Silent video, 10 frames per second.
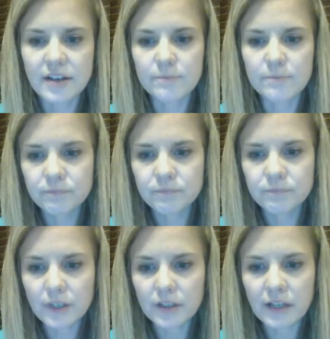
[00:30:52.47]

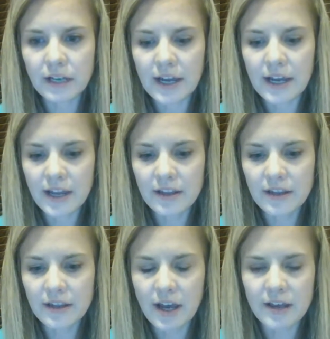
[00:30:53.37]

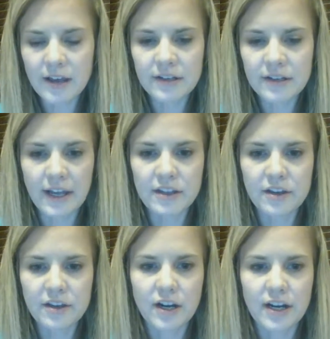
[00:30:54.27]
I
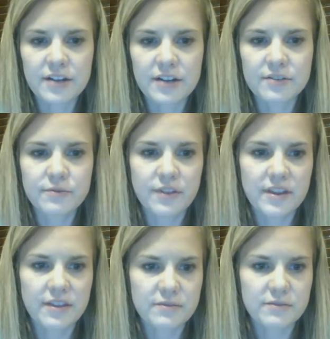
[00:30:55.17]
concur. I don't
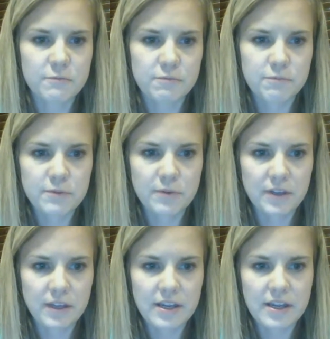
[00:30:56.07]
think that we
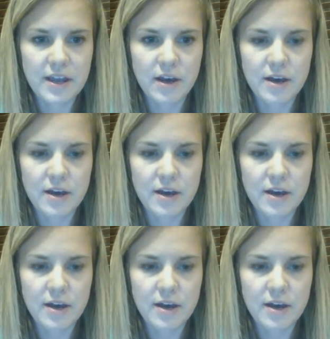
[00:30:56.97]
really